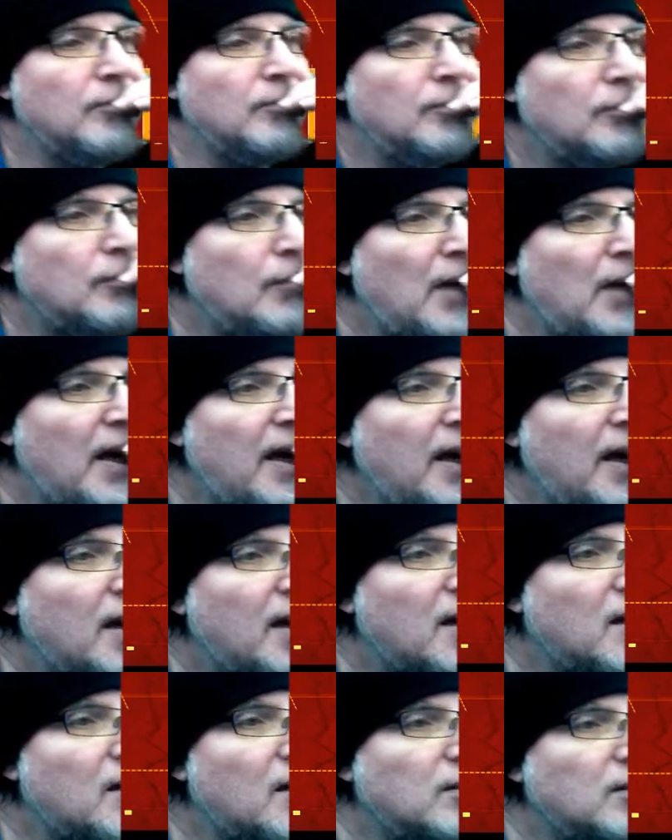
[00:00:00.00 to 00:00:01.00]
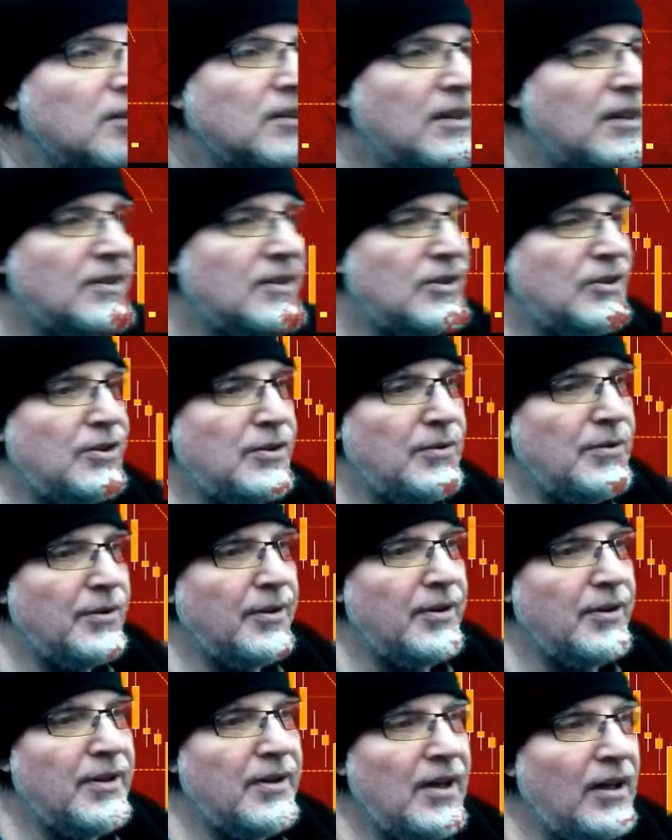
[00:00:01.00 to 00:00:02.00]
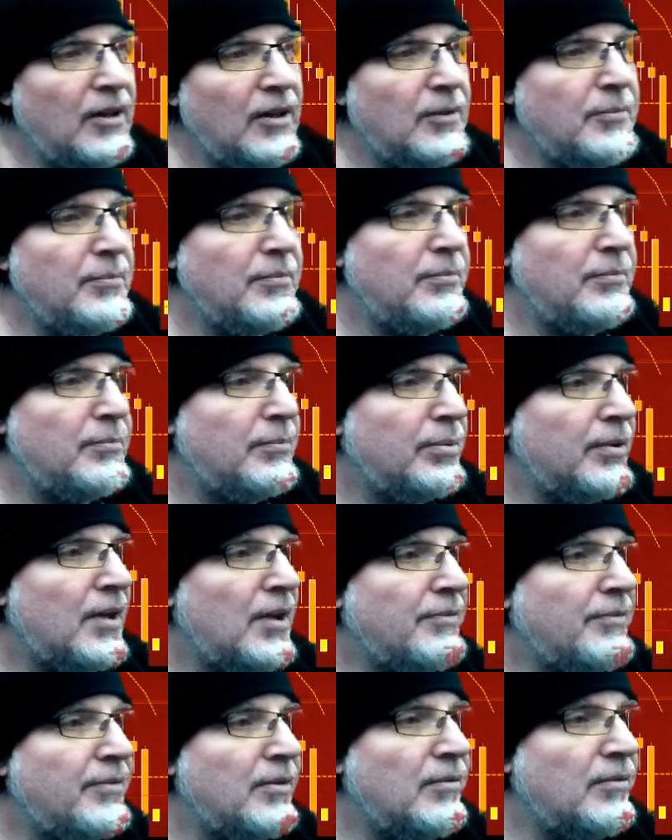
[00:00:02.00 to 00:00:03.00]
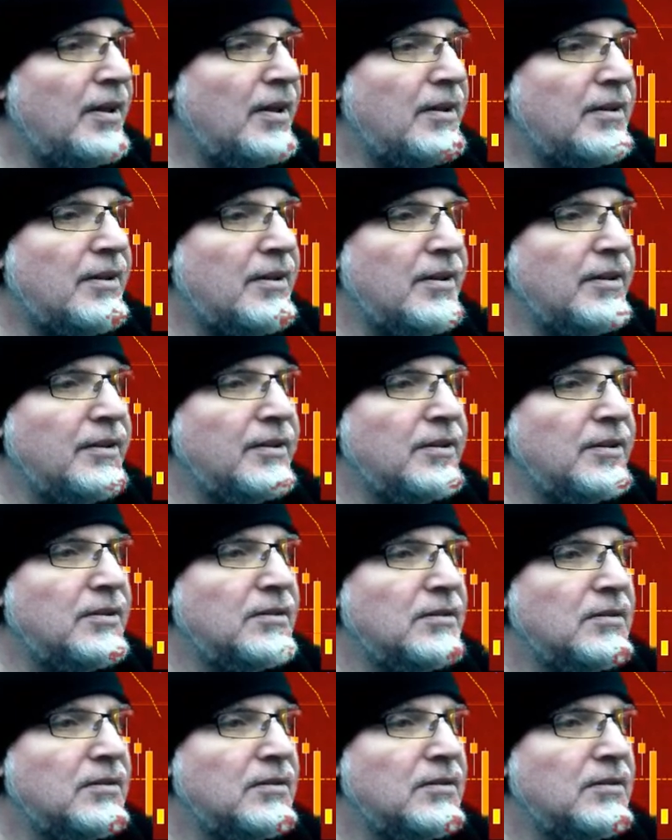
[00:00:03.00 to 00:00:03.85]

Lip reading: Man, that's $200 profit right there.